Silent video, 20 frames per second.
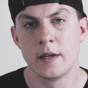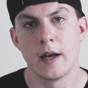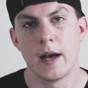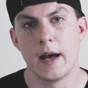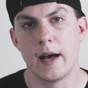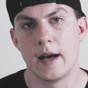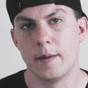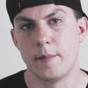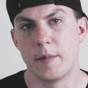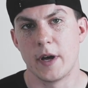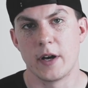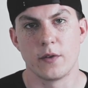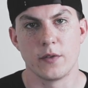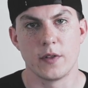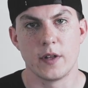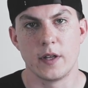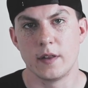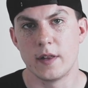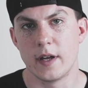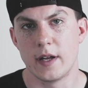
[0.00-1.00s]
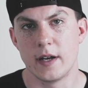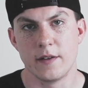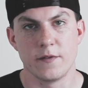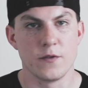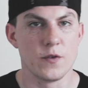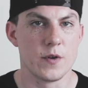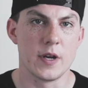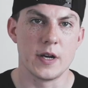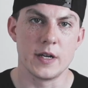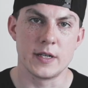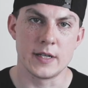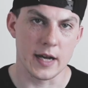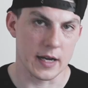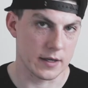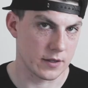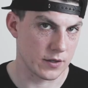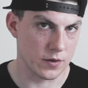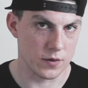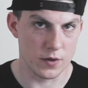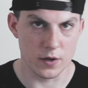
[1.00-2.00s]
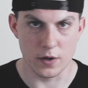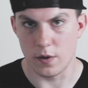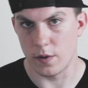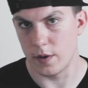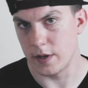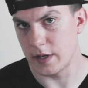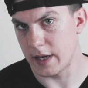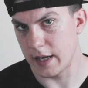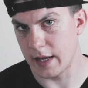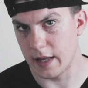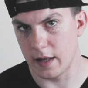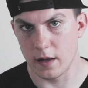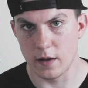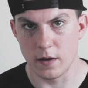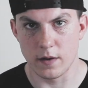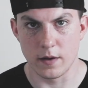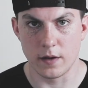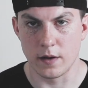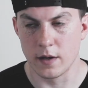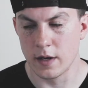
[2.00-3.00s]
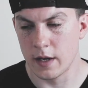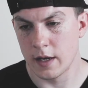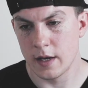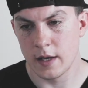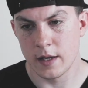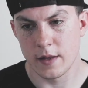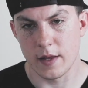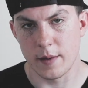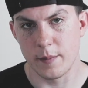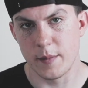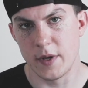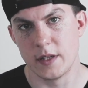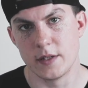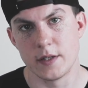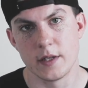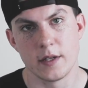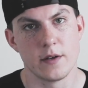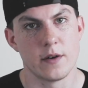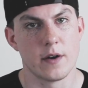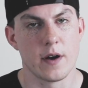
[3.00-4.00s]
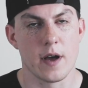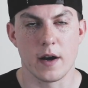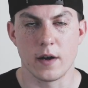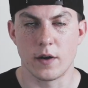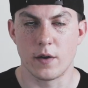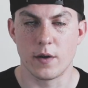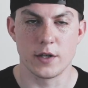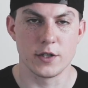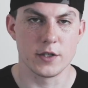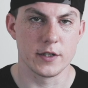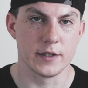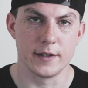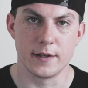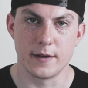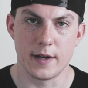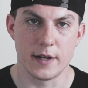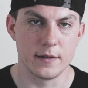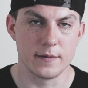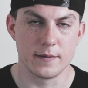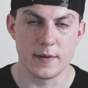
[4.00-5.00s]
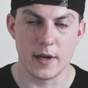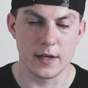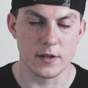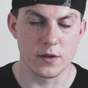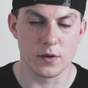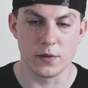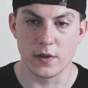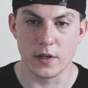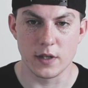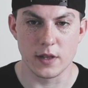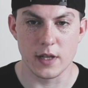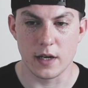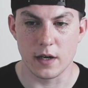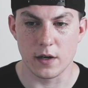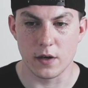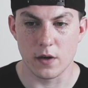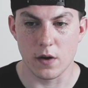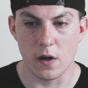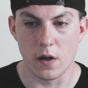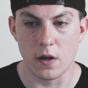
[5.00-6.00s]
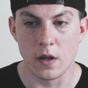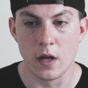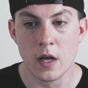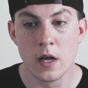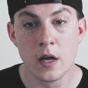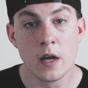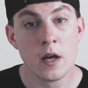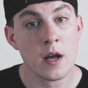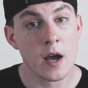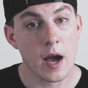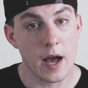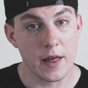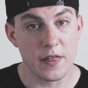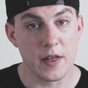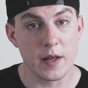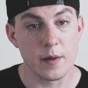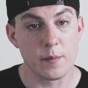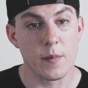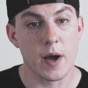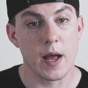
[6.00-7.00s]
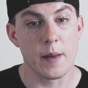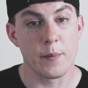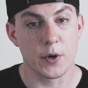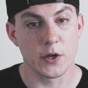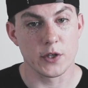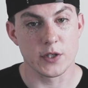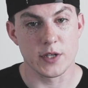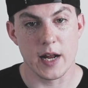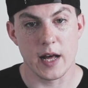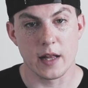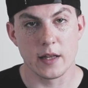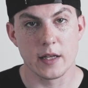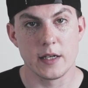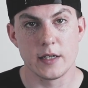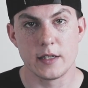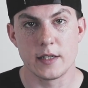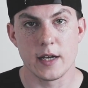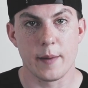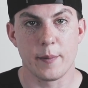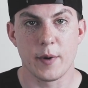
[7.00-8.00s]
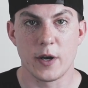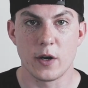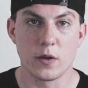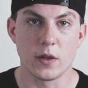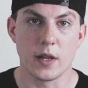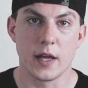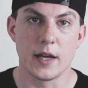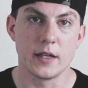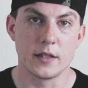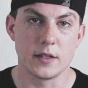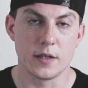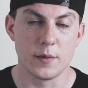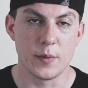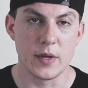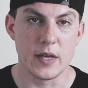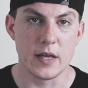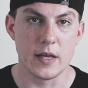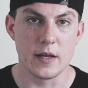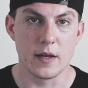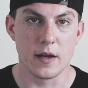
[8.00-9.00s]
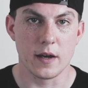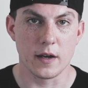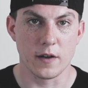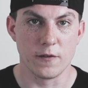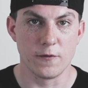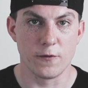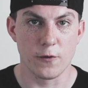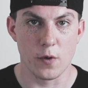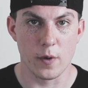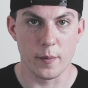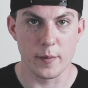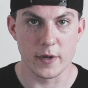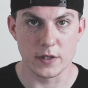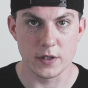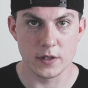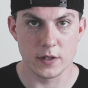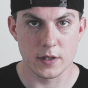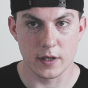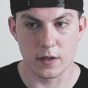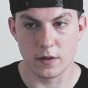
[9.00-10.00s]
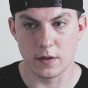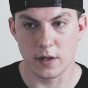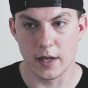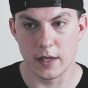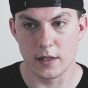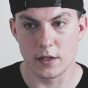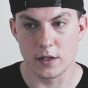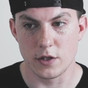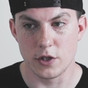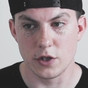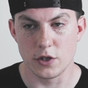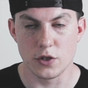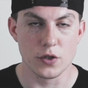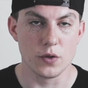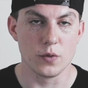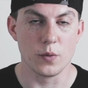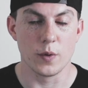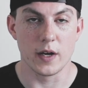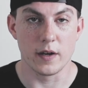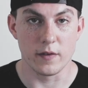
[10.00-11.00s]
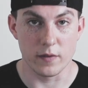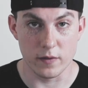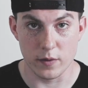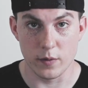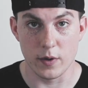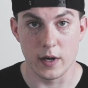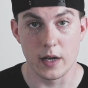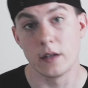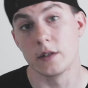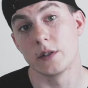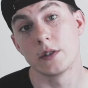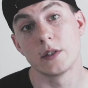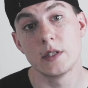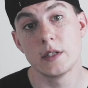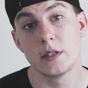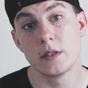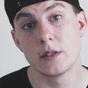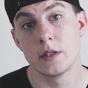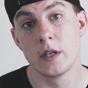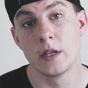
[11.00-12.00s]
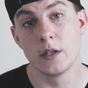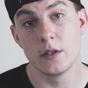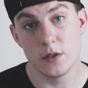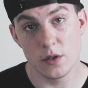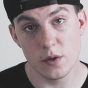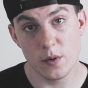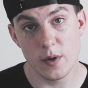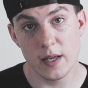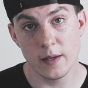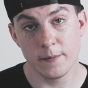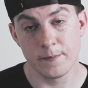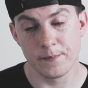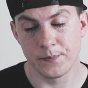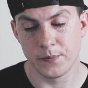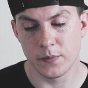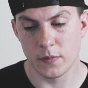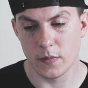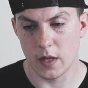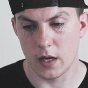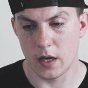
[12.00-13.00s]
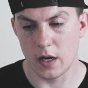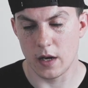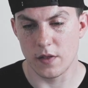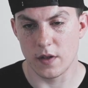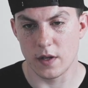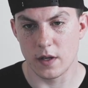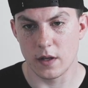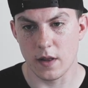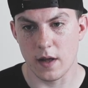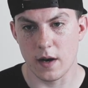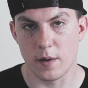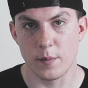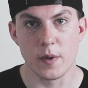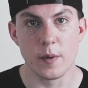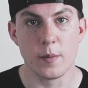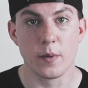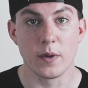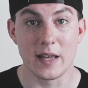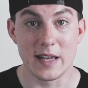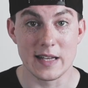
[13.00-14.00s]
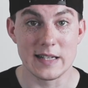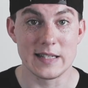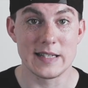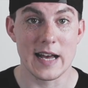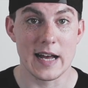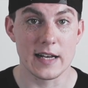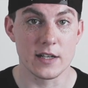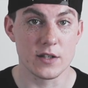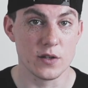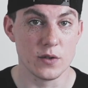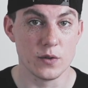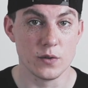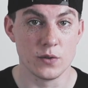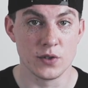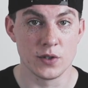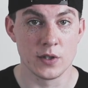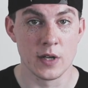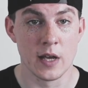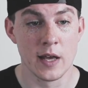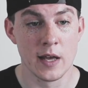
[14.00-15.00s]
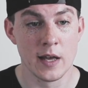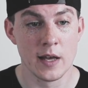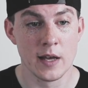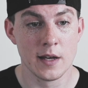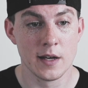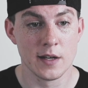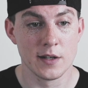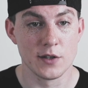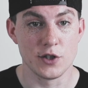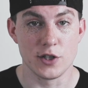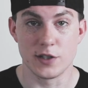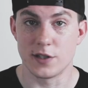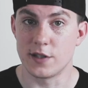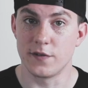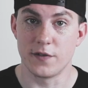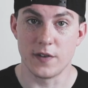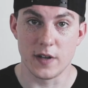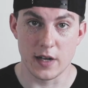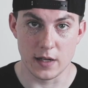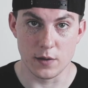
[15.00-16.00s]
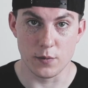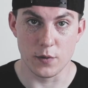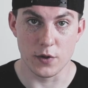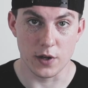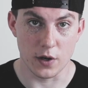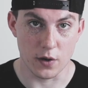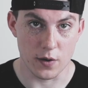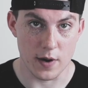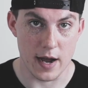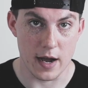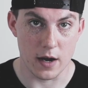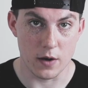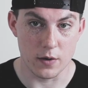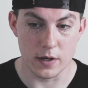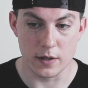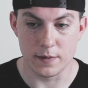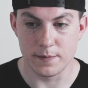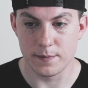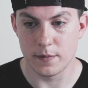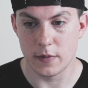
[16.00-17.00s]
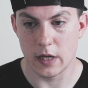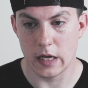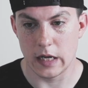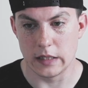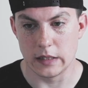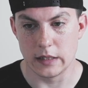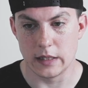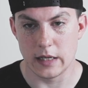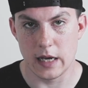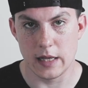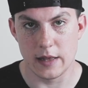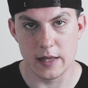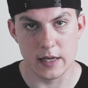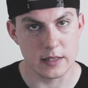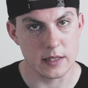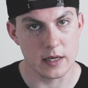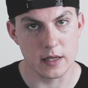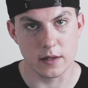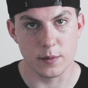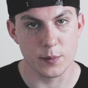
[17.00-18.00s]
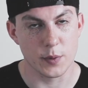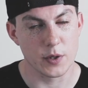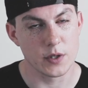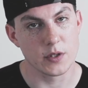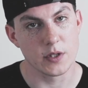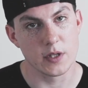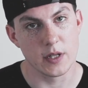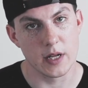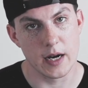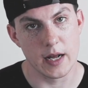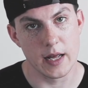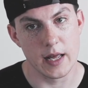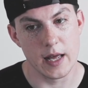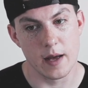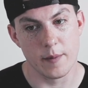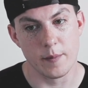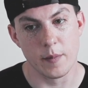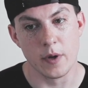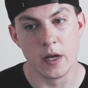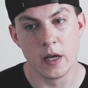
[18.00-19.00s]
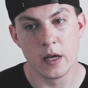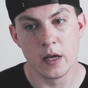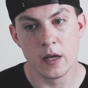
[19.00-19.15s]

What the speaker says: I don't think that if you get a tattoo, you're going to hell, or that means that you're not a Christian. I don't think that at all. I think my personality type, I don't like to be a conformist. I don't like to just do what everyone else is doing. And I think a lot of people get tattoos just to fit in with a crowd, and that's not the person that I am.